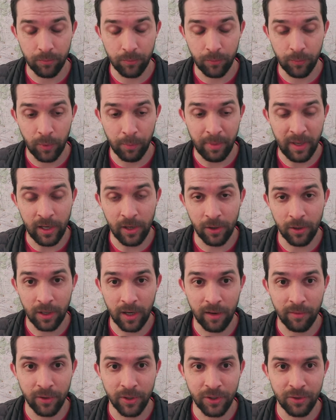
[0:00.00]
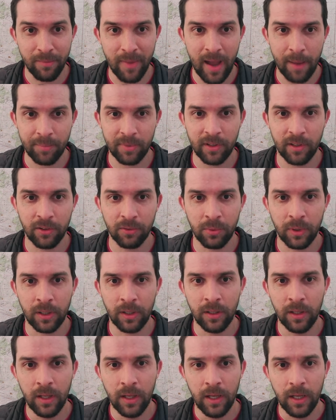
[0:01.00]
repeater coverage maps as
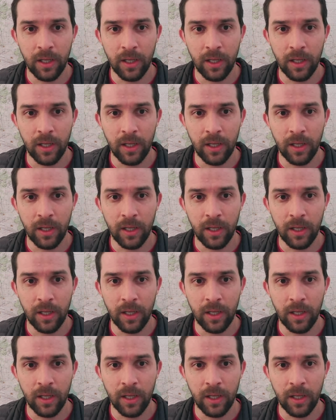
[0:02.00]
well.